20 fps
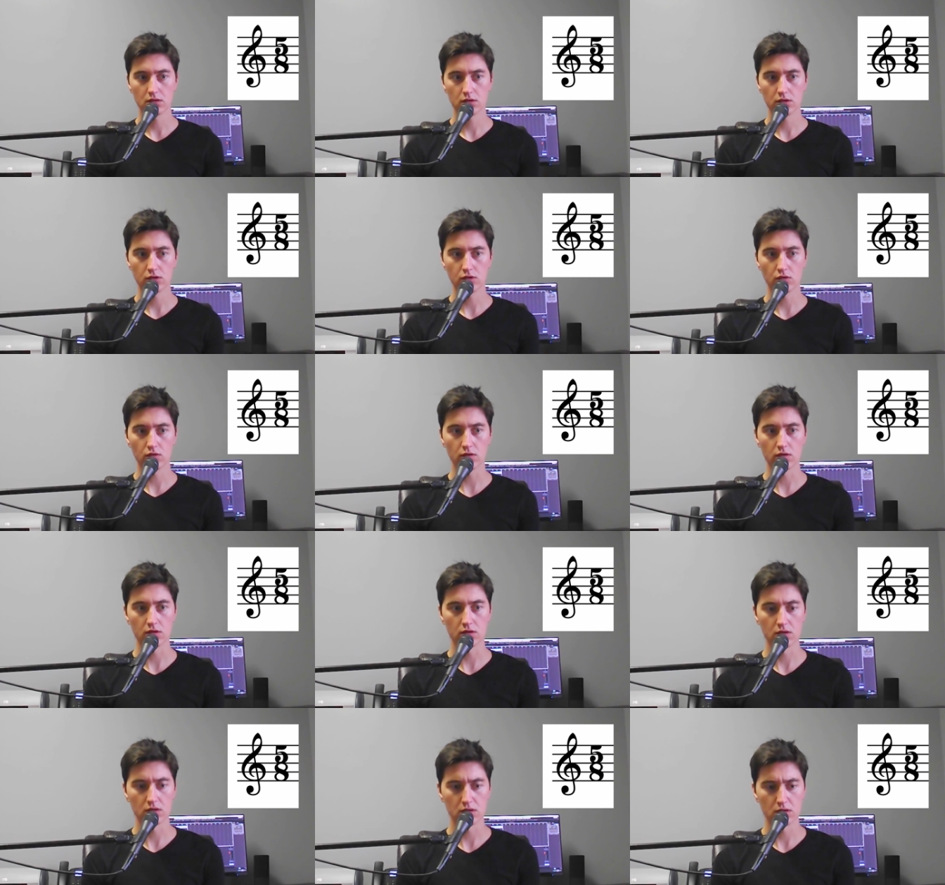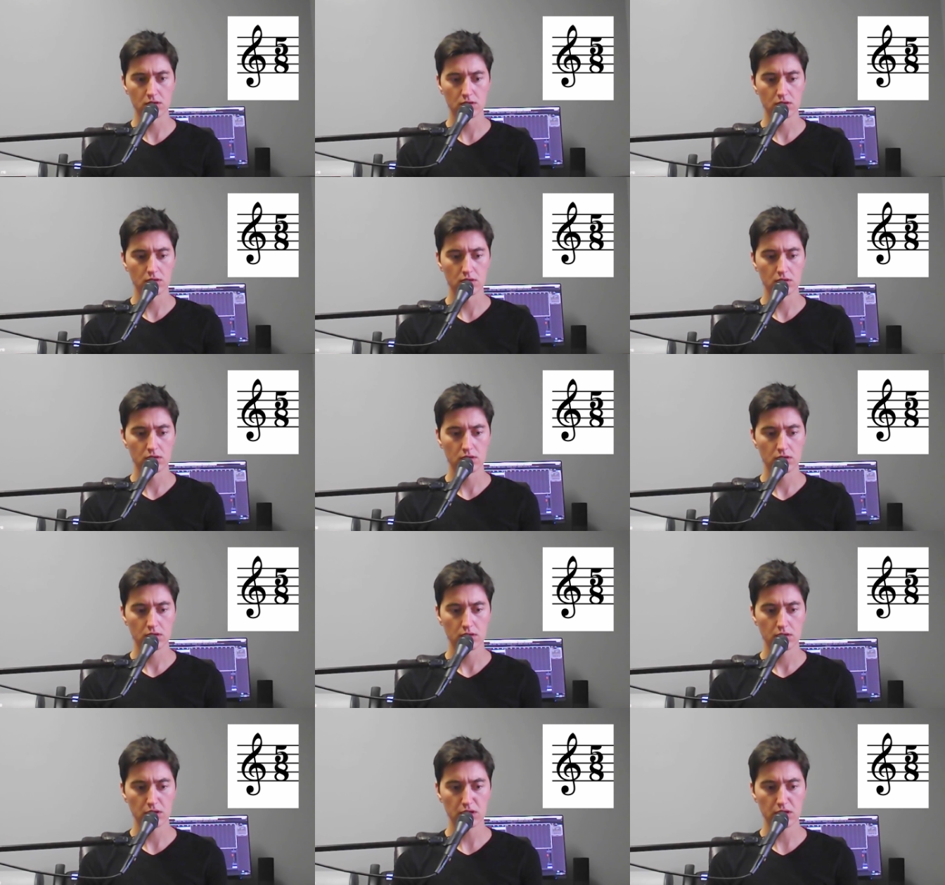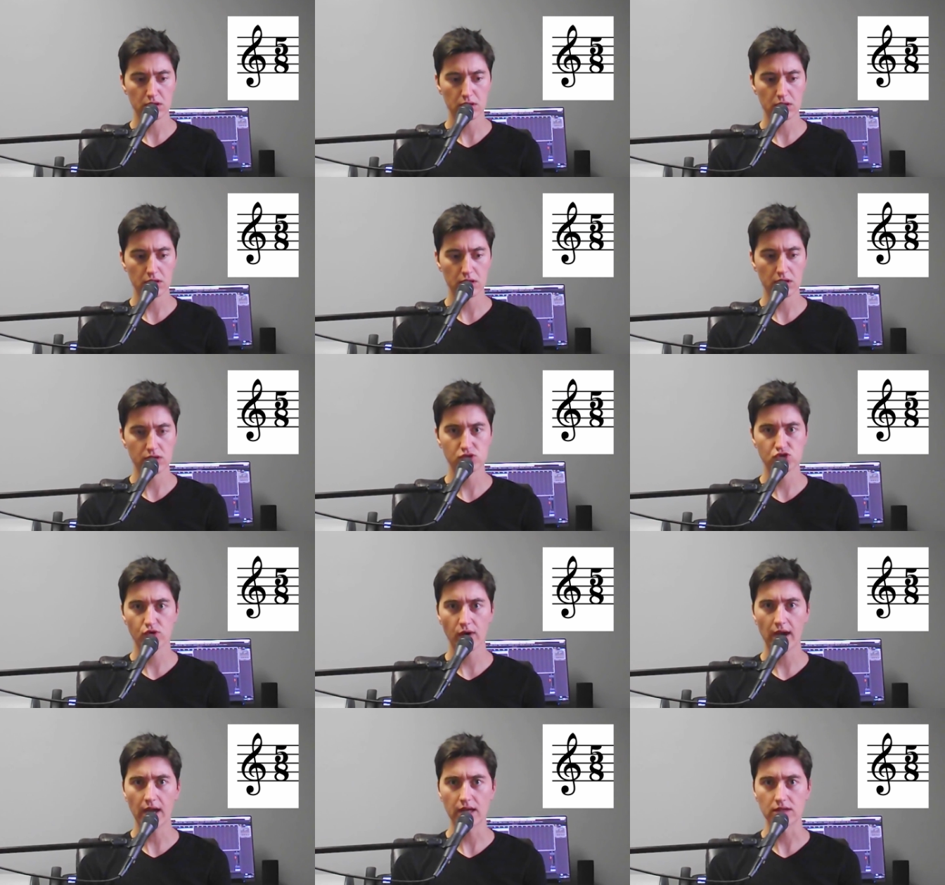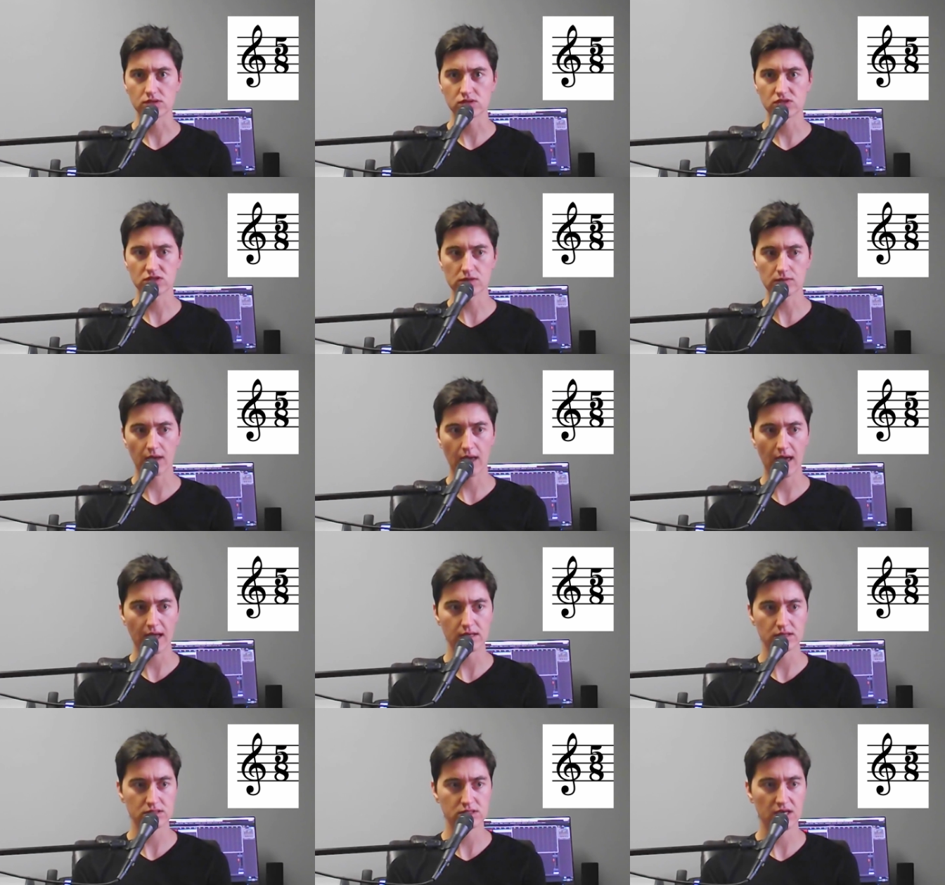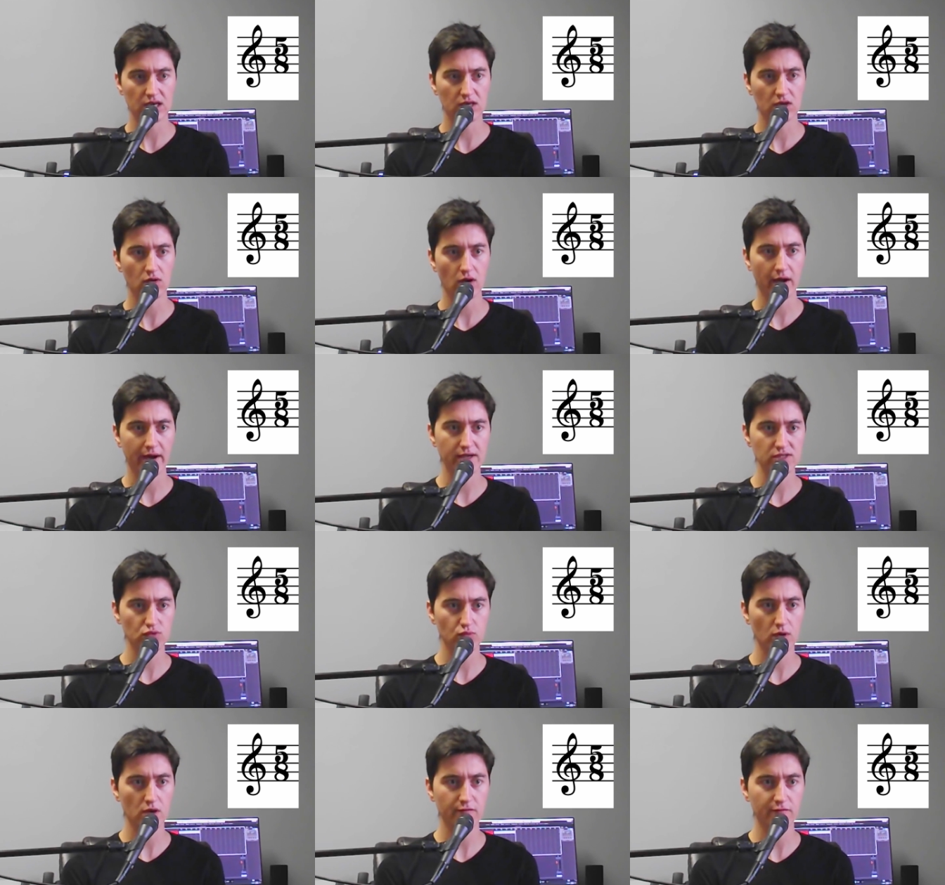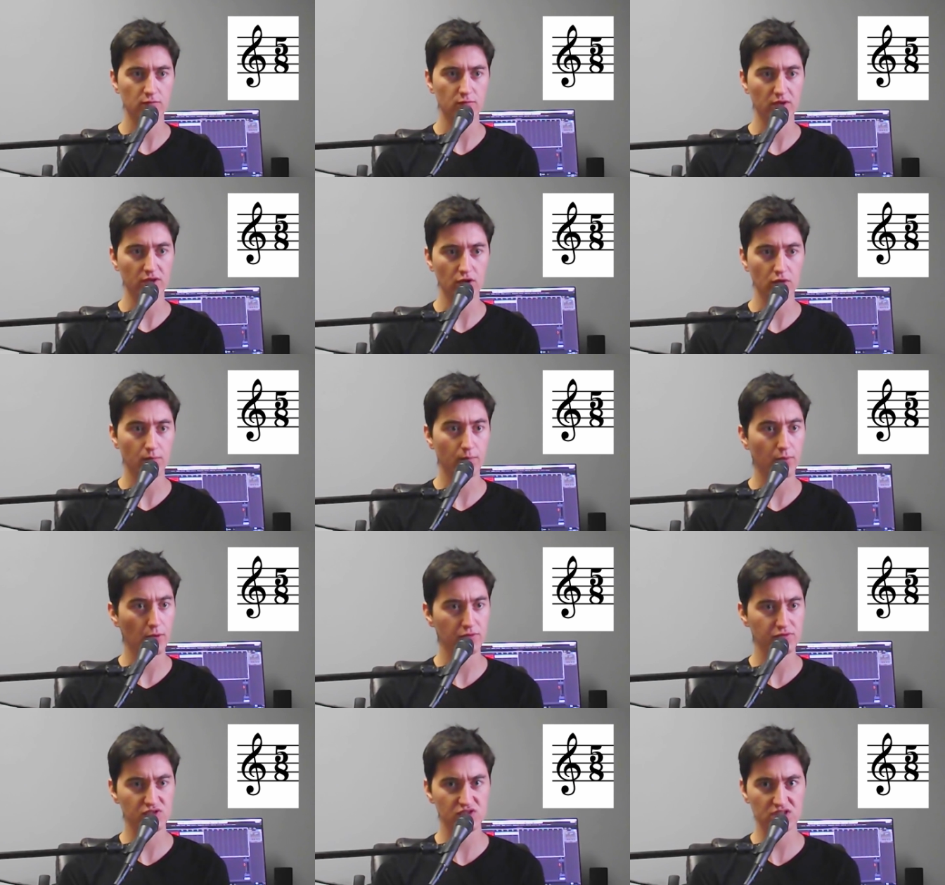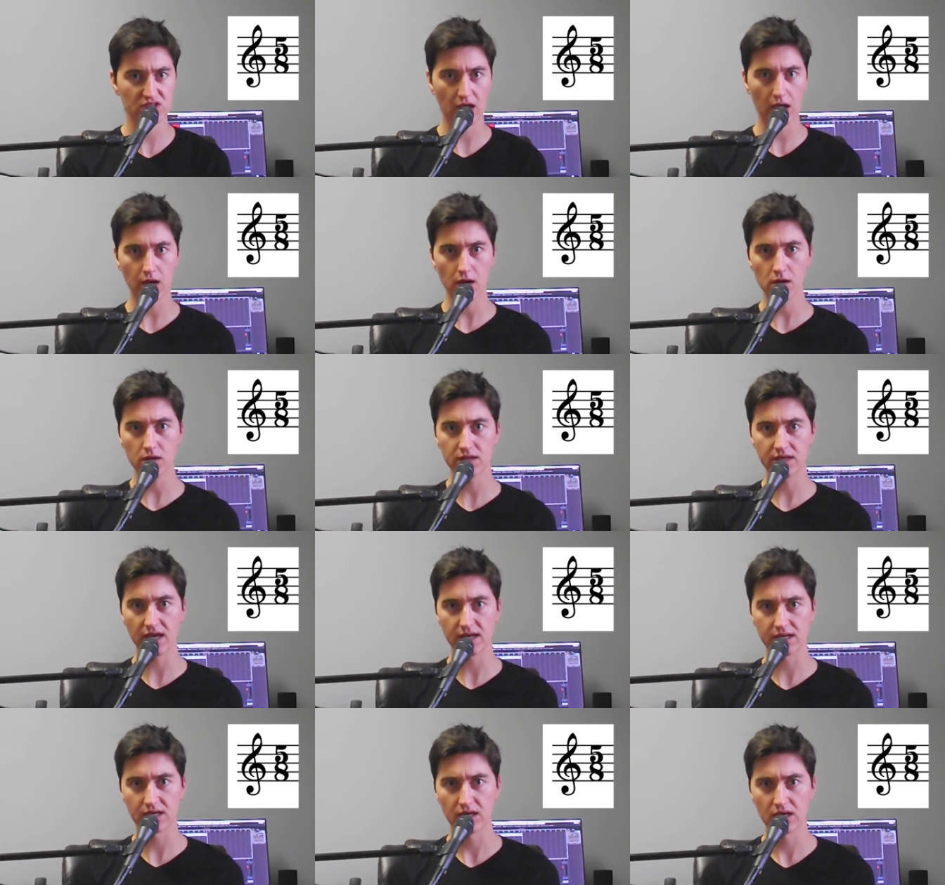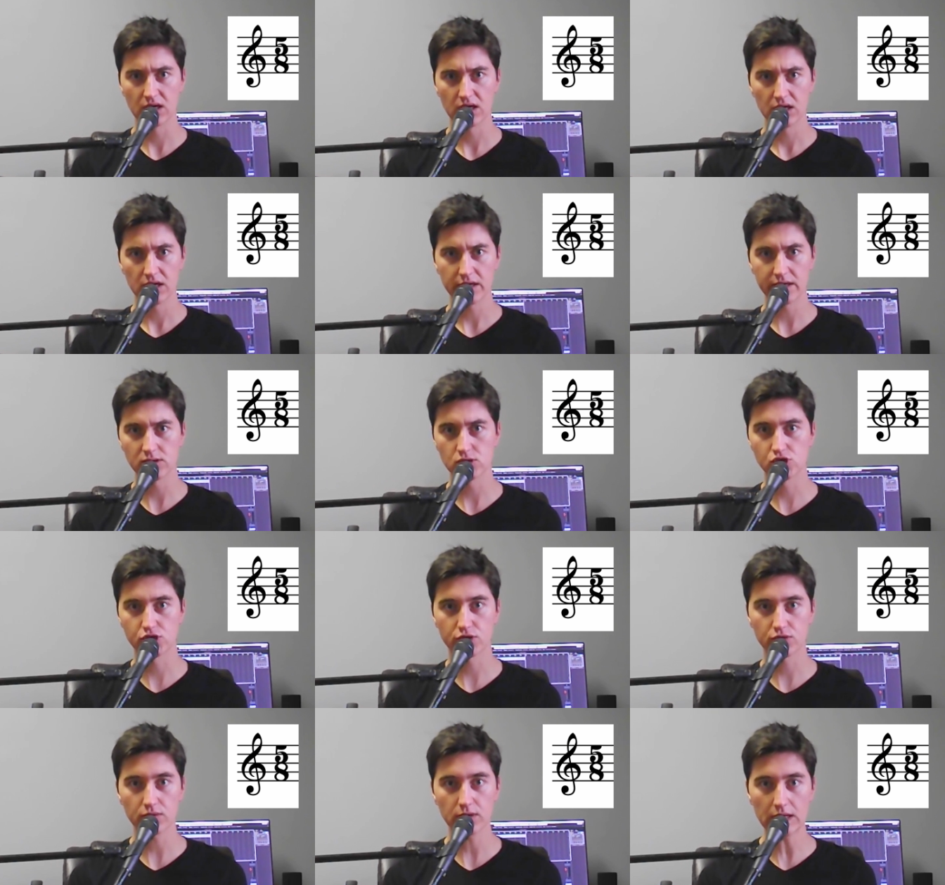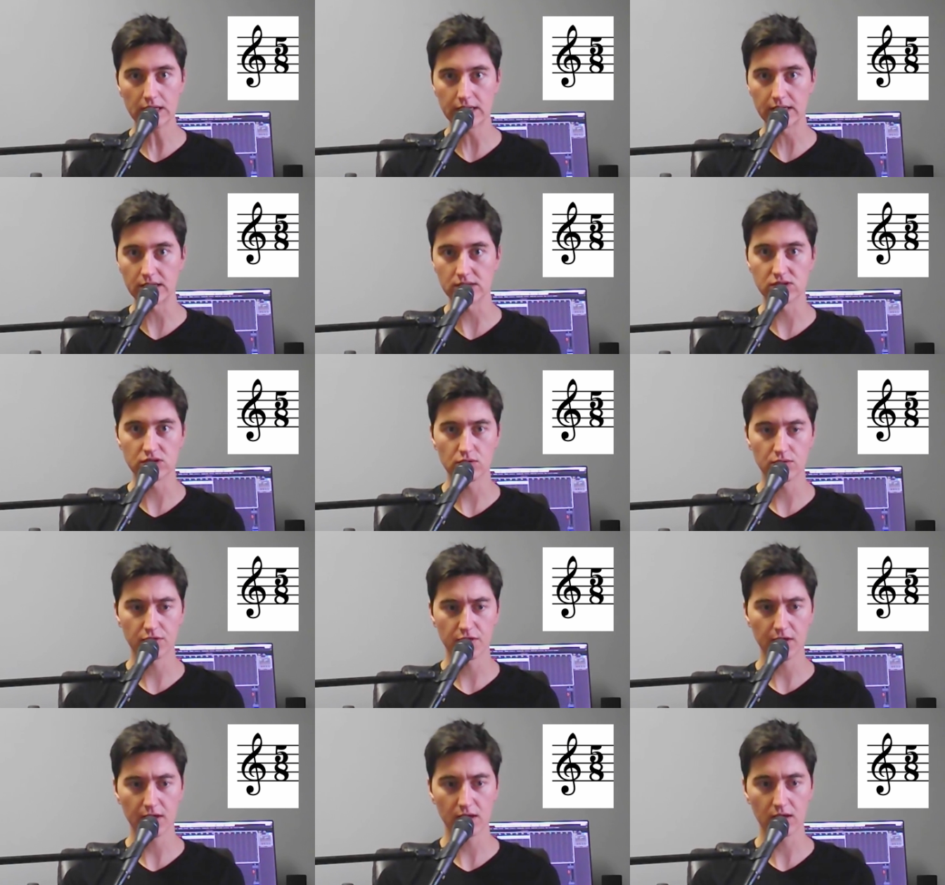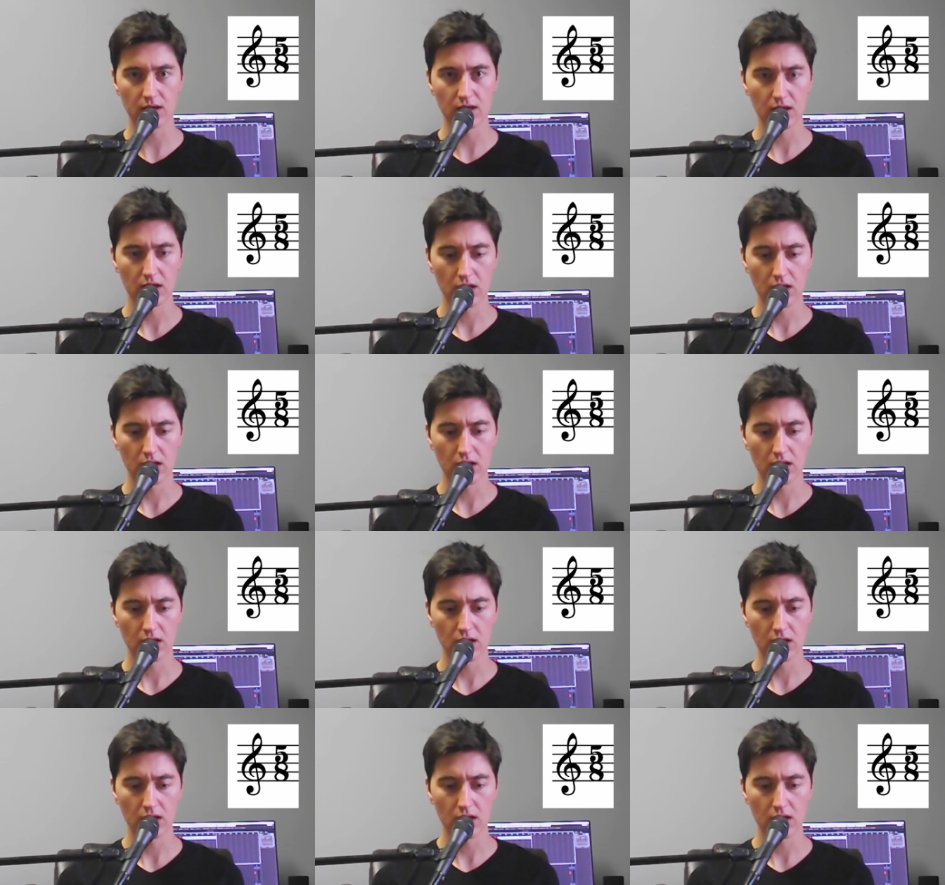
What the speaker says: You're entranced. You can't take your eyes away from it. You're both scared yet intrigued. You think,